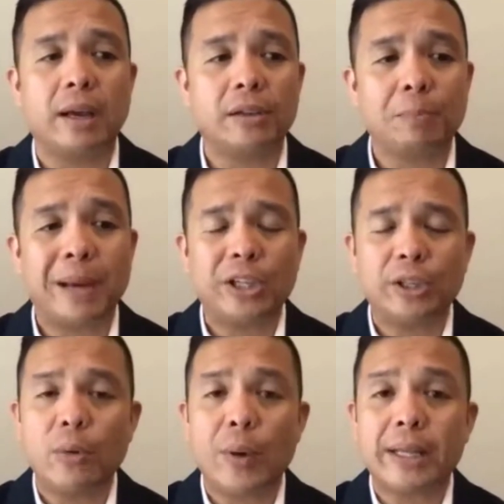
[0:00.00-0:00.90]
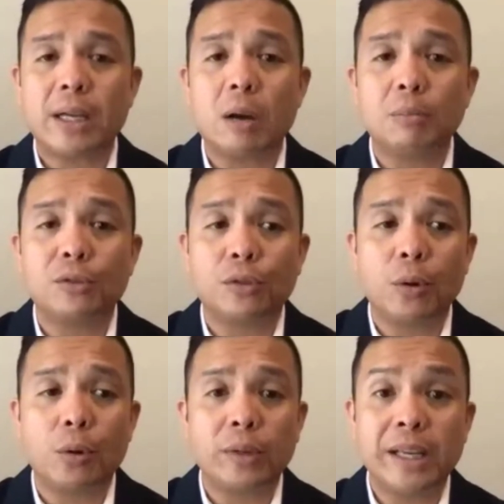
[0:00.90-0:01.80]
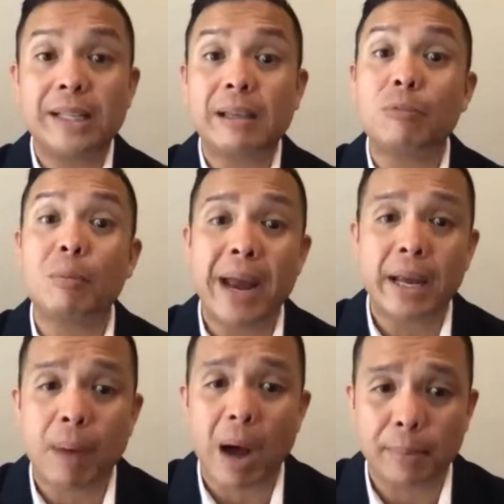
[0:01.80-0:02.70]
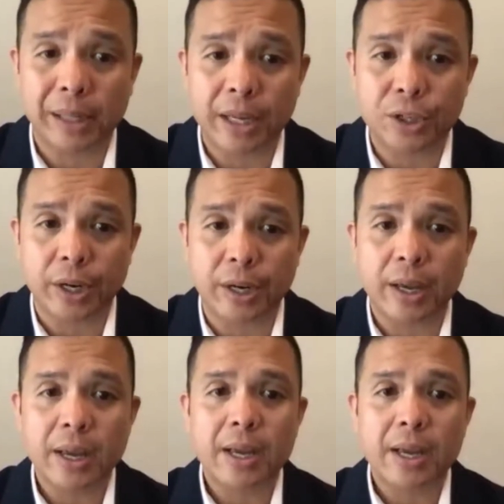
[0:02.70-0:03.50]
especially when it comes to the symptomatic population.